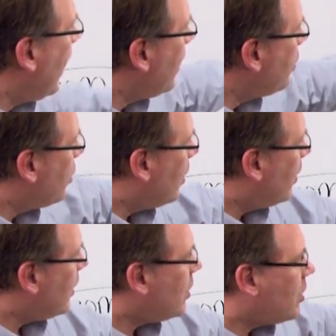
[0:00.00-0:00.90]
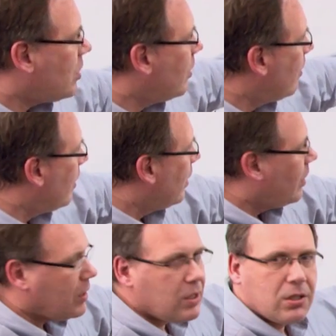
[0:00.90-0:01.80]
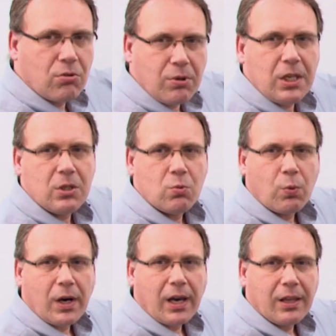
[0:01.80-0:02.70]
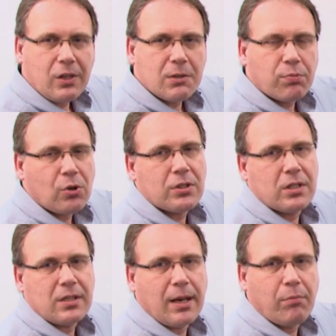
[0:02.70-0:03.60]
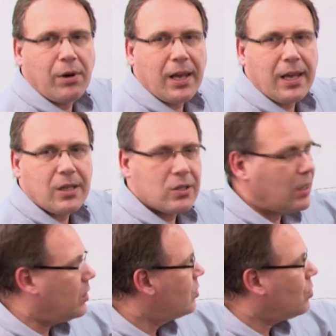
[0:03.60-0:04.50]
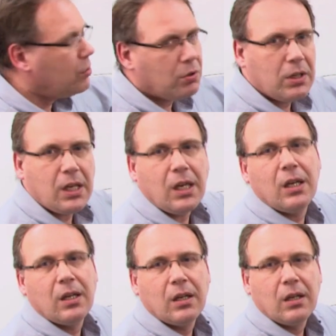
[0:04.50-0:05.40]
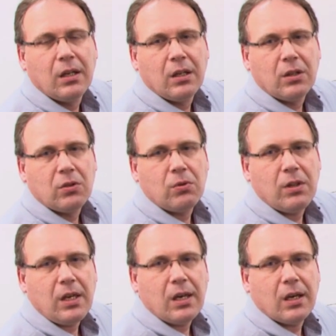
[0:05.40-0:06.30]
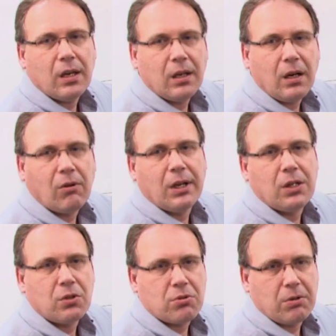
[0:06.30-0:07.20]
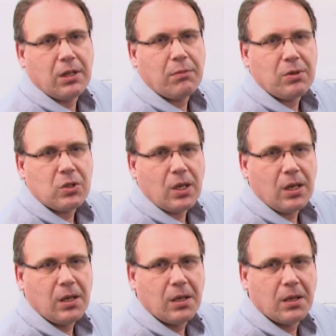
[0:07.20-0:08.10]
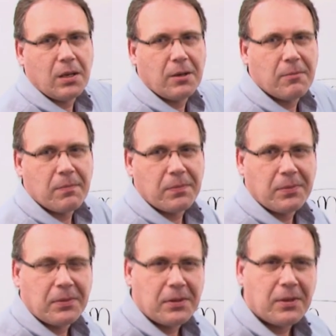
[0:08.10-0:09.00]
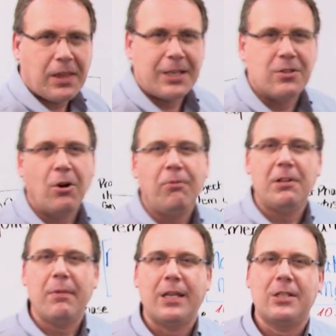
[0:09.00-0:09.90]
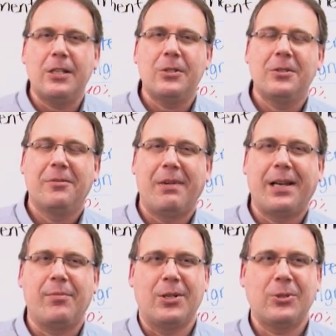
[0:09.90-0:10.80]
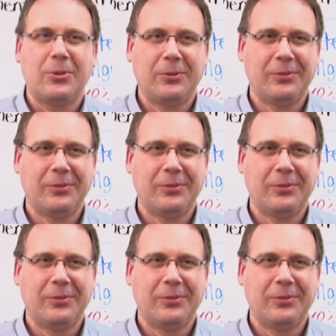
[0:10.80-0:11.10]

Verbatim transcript: engine. This is the reason why these processes are in place and so unique to our industry in EPC. Thanks. Hopefully it makes sense. Michael Buss.